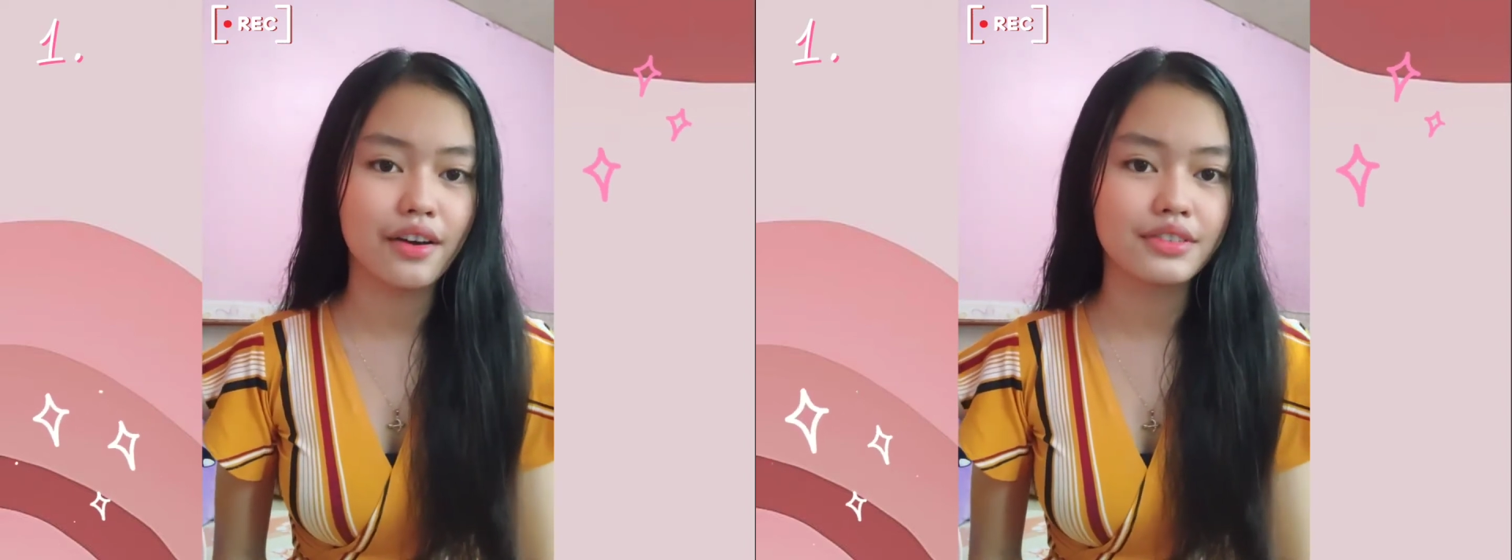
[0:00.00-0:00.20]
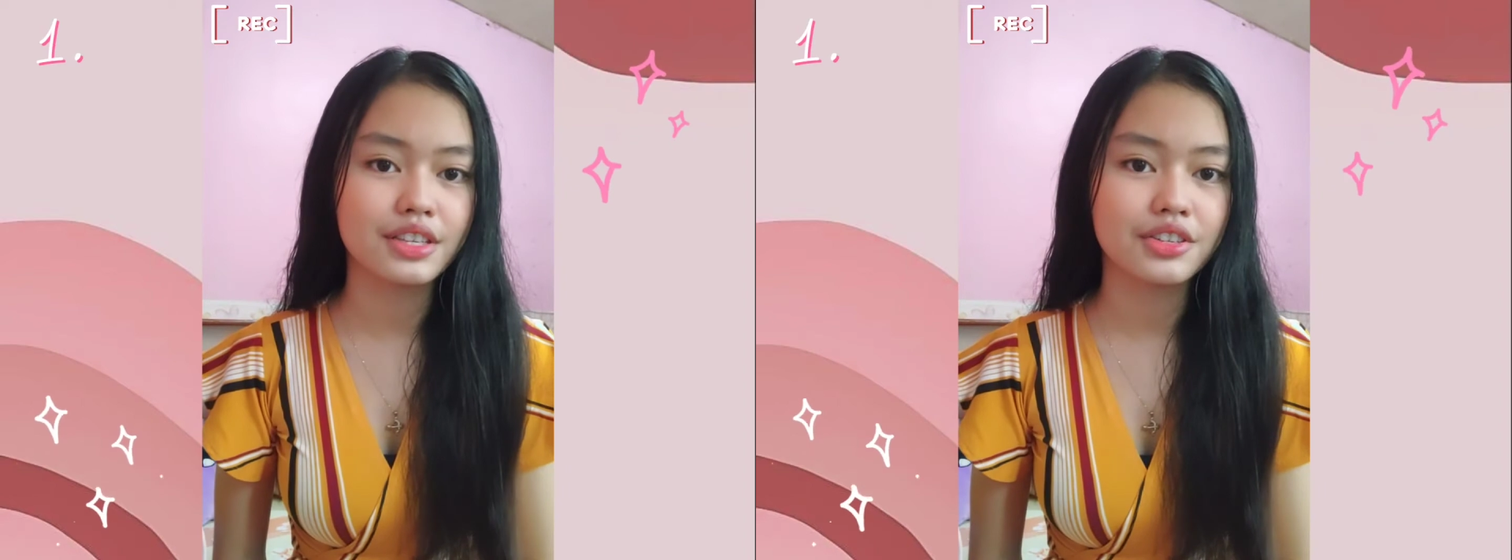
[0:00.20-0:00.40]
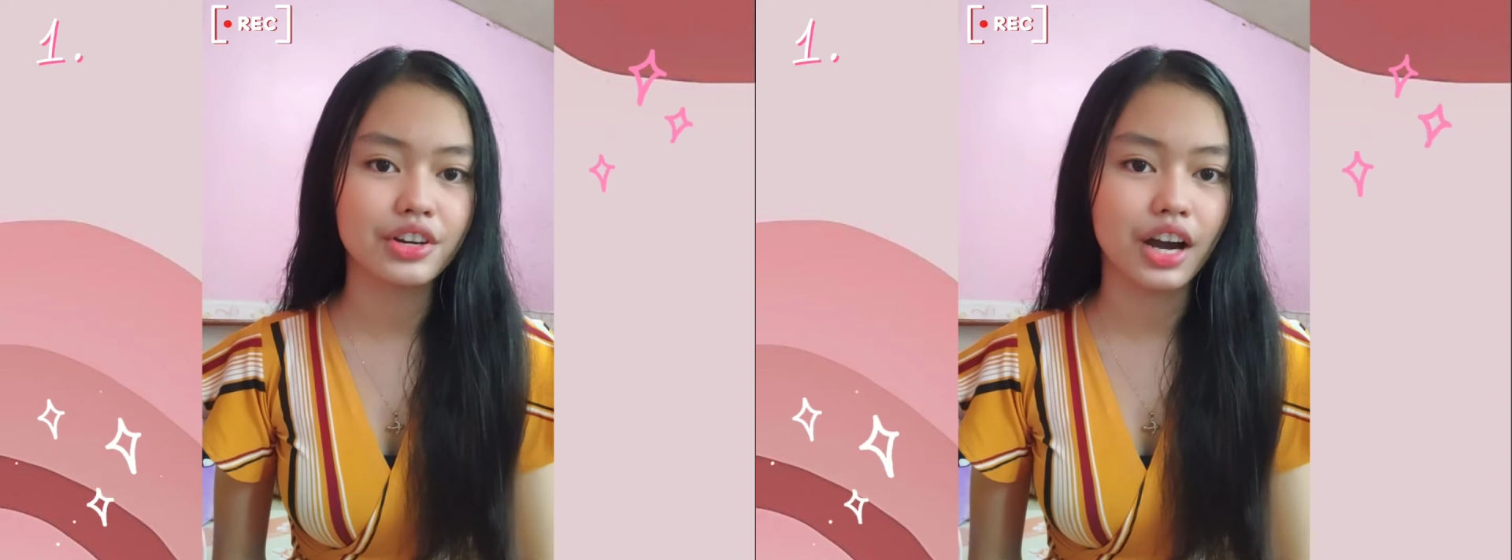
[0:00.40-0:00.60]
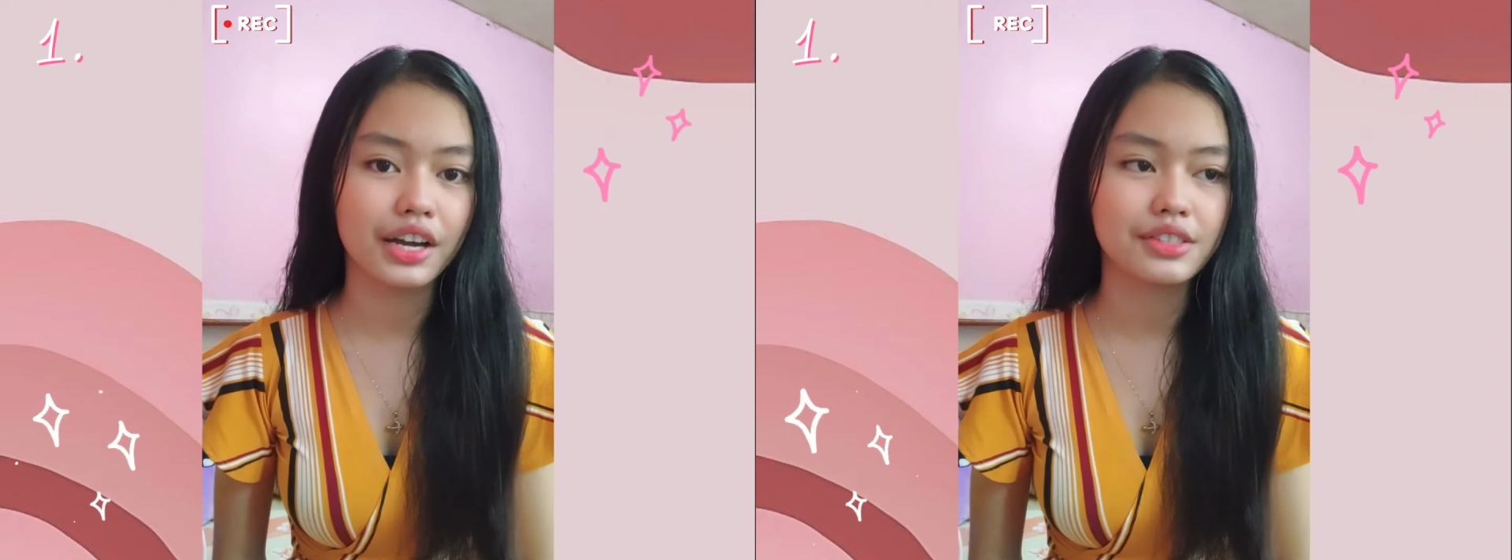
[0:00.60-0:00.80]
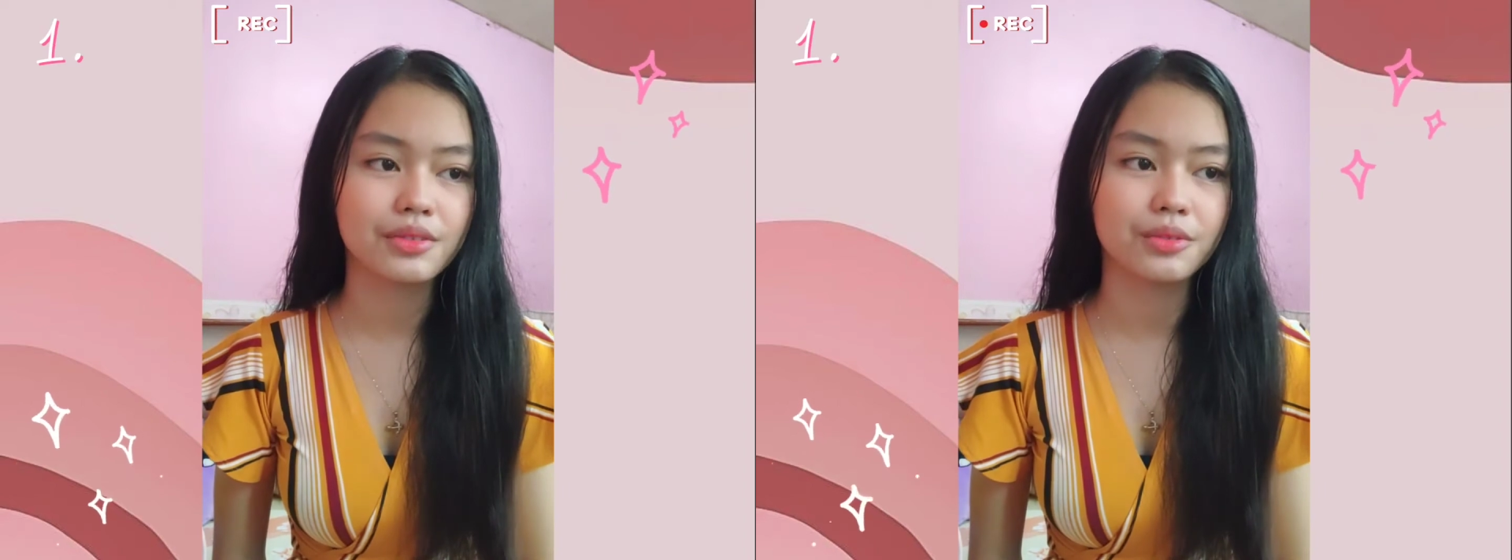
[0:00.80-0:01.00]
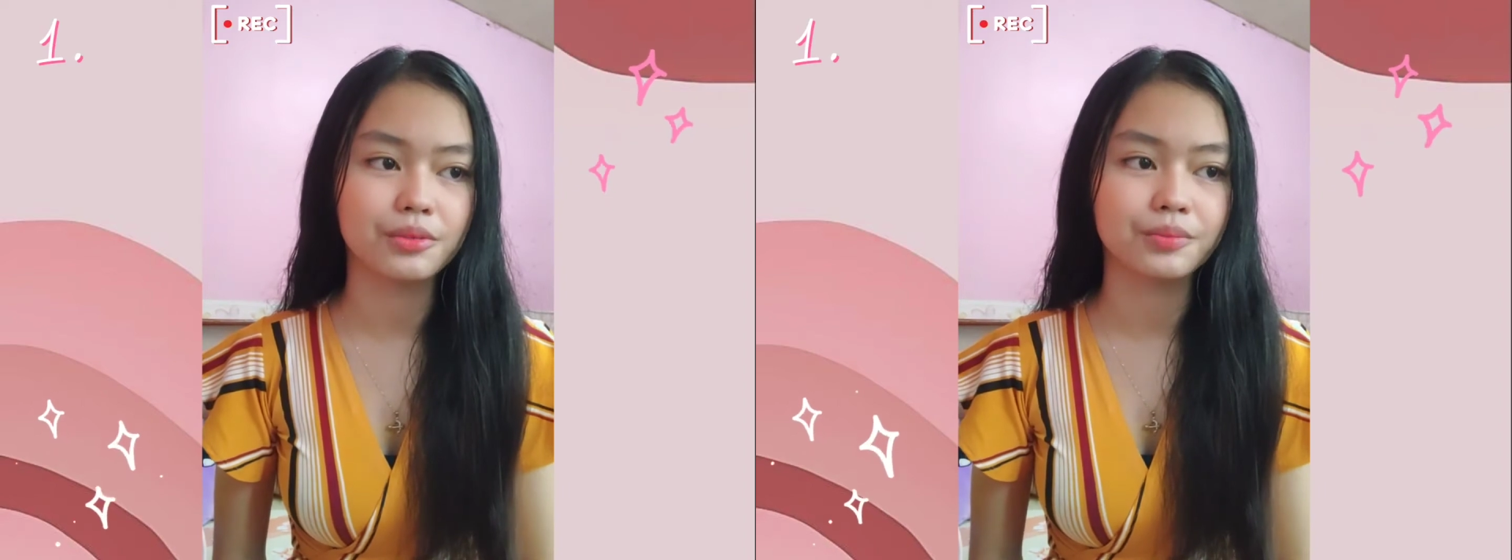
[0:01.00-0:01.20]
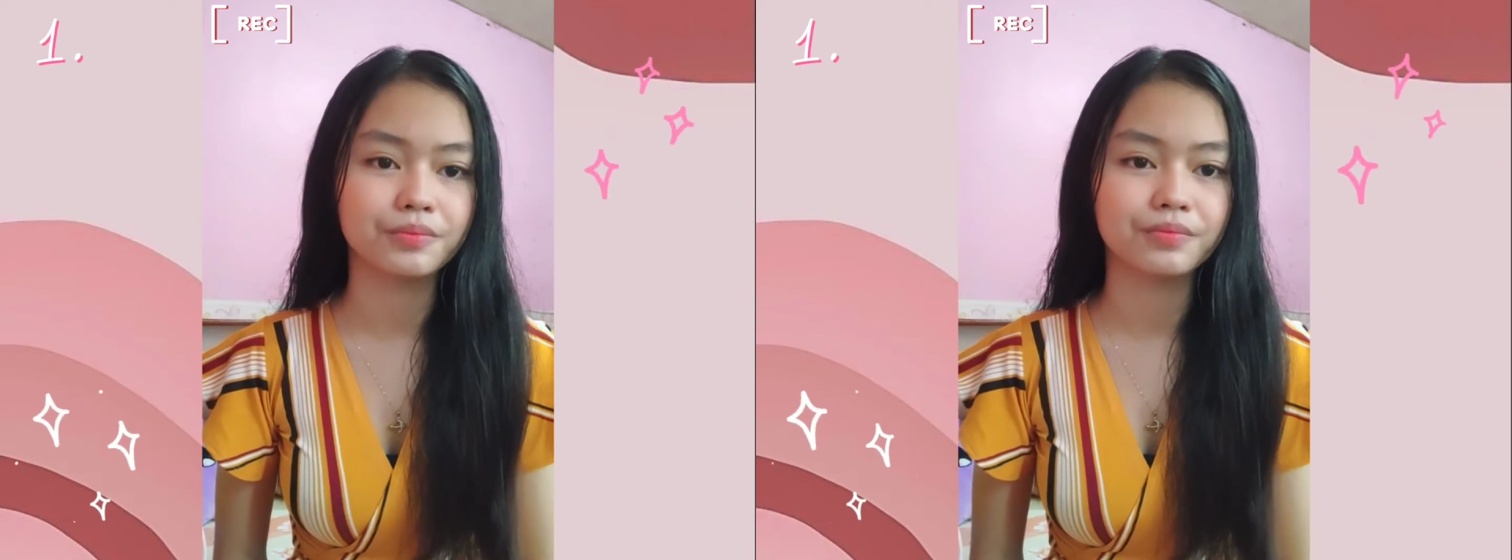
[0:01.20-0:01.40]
of senior high school.